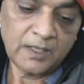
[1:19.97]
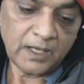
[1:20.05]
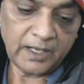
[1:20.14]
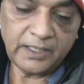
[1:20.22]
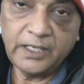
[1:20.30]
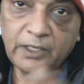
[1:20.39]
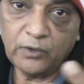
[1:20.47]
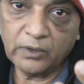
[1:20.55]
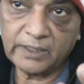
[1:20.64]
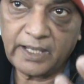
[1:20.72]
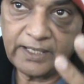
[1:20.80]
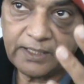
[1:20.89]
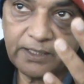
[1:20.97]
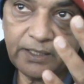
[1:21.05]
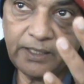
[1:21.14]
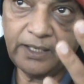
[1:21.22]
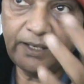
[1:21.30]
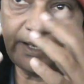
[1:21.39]
And he don't like
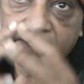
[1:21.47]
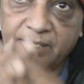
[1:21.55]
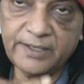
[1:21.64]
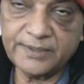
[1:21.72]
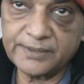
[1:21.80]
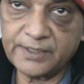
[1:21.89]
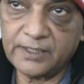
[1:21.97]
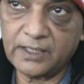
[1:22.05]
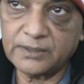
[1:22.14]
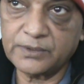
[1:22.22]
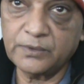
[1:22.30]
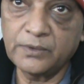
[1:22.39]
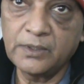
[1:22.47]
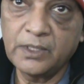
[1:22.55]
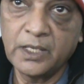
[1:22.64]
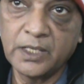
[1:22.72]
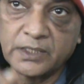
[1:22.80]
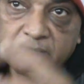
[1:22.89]
Hillary Clinton also.
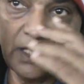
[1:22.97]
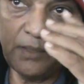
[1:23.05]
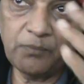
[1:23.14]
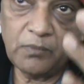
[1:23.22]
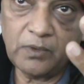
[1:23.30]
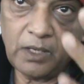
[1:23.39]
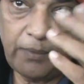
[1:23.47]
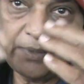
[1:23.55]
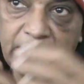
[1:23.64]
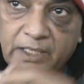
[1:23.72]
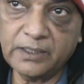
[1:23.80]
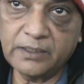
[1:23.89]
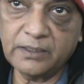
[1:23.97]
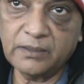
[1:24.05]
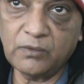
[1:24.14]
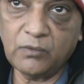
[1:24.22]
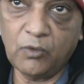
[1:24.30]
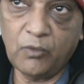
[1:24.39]
Same American
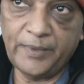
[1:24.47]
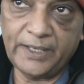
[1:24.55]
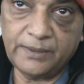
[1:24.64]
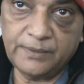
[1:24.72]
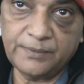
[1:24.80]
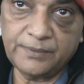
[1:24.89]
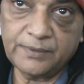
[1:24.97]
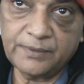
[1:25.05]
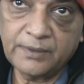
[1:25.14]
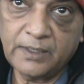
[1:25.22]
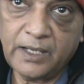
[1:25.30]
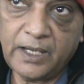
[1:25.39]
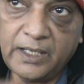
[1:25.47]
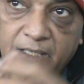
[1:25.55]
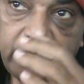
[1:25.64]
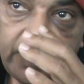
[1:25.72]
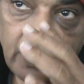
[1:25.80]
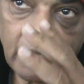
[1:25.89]
woman. And
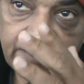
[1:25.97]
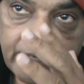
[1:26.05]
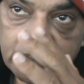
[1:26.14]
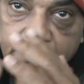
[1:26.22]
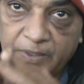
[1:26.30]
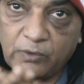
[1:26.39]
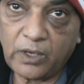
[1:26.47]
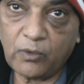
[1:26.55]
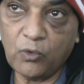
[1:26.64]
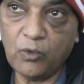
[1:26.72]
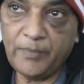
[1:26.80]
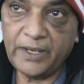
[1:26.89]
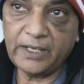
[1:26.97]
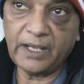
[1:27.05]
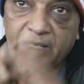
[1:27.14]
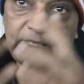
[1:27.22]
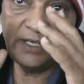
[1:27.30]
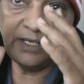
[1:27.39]
he not respect women,
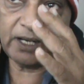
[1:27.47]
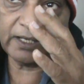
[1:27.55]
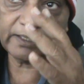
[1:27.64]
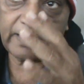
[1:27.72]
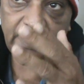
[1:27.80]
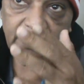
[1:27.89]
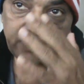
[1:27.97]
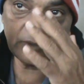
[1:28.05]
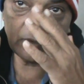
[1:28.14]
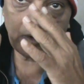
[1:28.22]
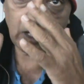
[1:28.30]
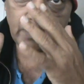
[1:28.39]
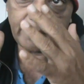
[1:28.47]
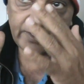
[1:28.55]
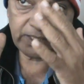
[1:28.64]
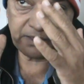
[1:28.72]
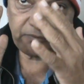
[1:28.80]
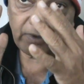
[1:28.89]
and he not like, you know,
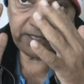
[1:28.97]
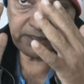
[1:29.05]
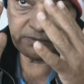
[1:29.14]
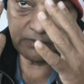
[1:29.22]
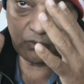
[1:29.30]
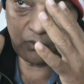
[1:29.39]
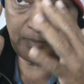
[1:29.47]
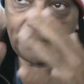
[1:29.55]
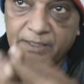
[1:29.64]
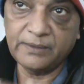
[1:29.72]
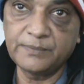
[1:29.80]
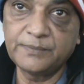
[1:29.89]
American white women.